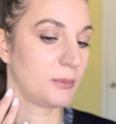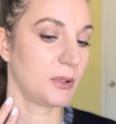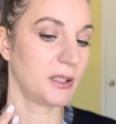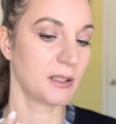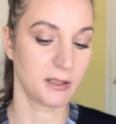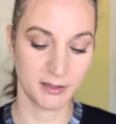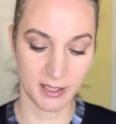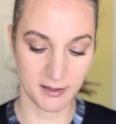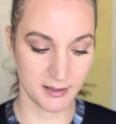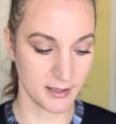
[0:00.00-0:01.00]
put the
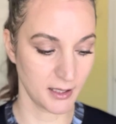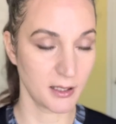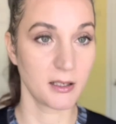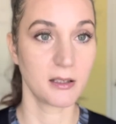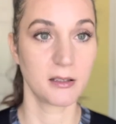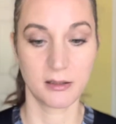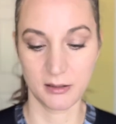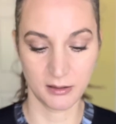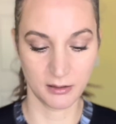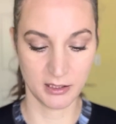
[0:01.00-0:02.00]
sunstick.
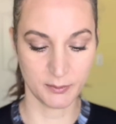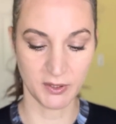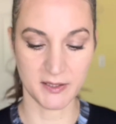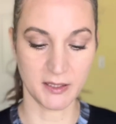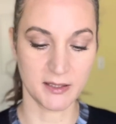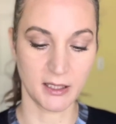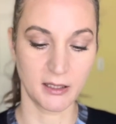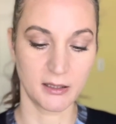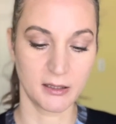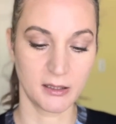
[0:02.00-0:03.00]
Let's put the sunstick on.